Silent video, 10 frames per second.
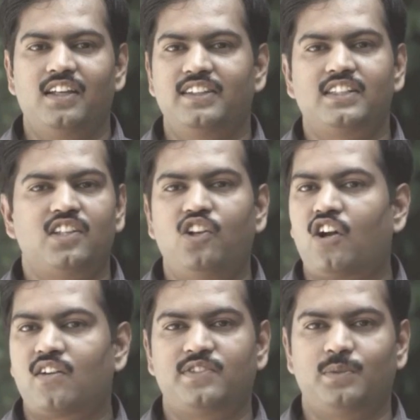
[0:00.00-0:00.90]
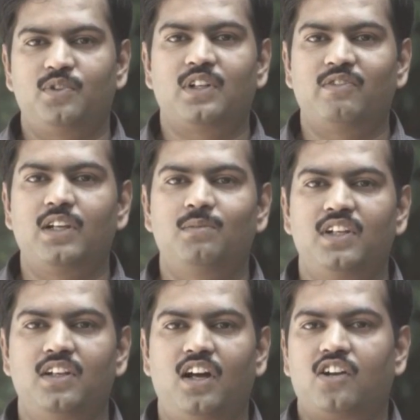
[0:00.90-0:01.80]
there is a lot of support
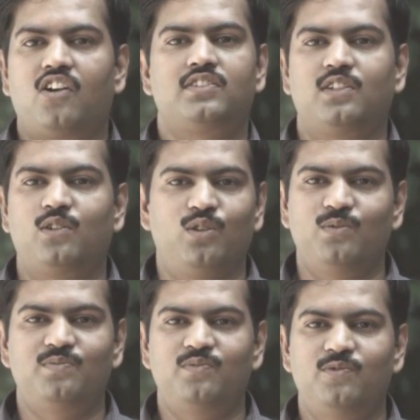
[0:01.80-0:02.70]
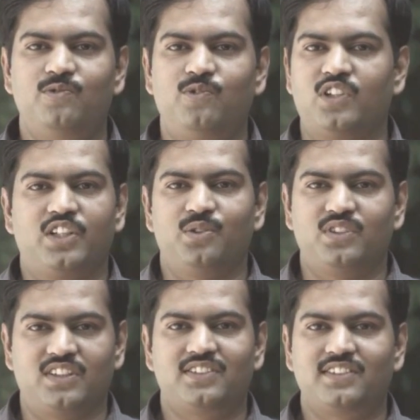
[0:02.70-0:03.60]
available across the globe for the
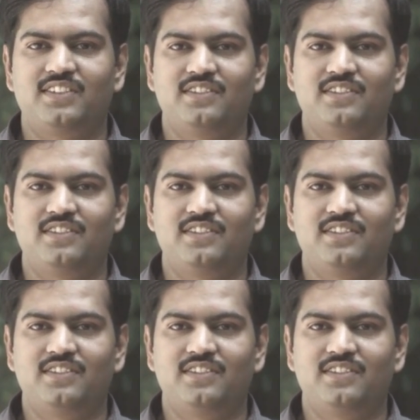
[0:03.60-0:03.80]
users.